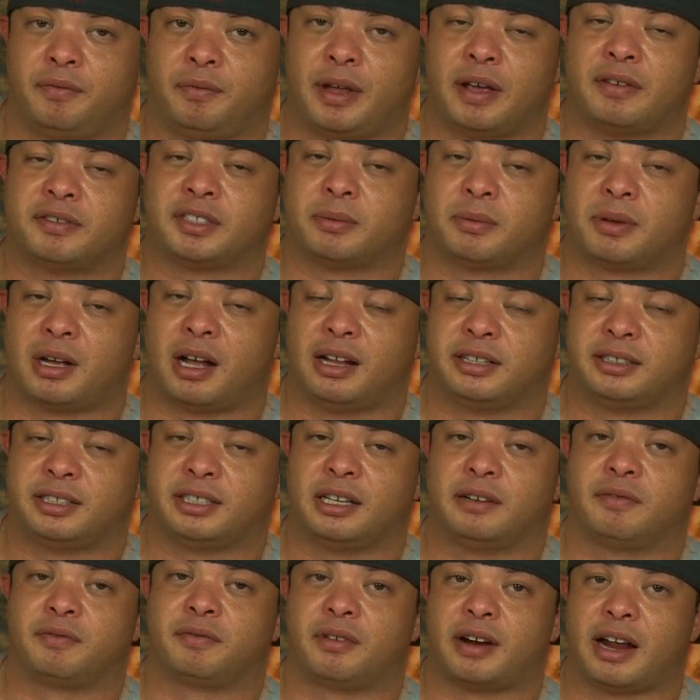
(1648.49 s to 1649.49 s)
have some
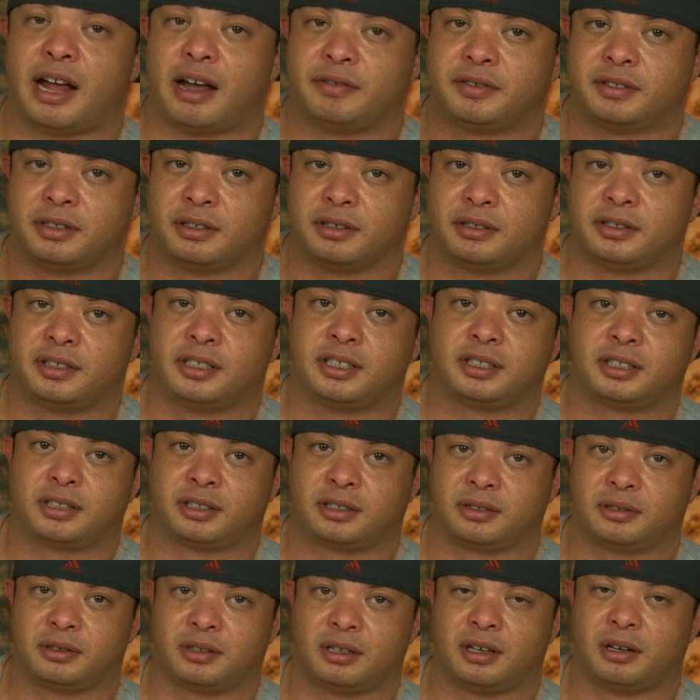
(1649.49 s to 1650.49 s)
content for after
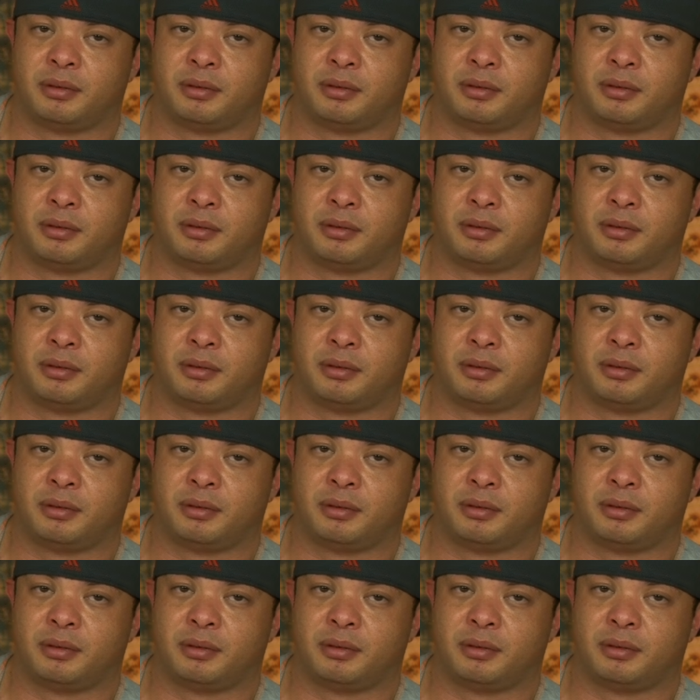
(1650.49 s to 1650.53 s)
this